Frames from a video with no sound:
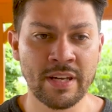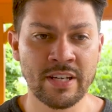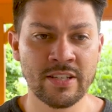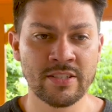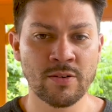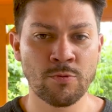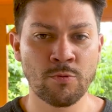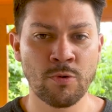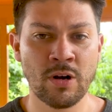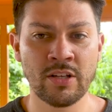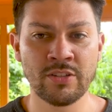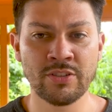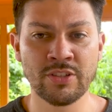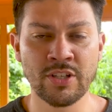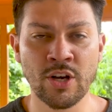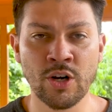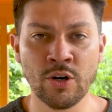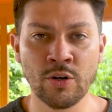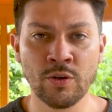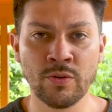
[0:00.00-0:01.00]
It is a
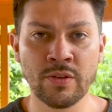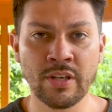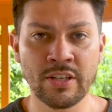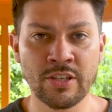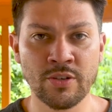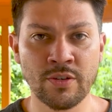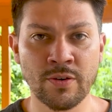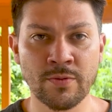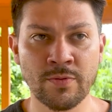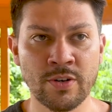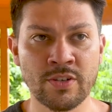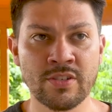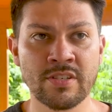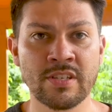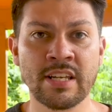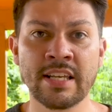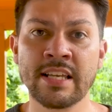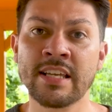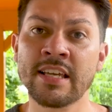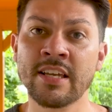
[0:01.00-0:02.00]
well-known
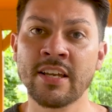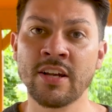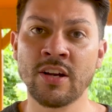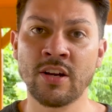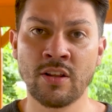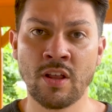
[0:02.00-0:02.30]
university here.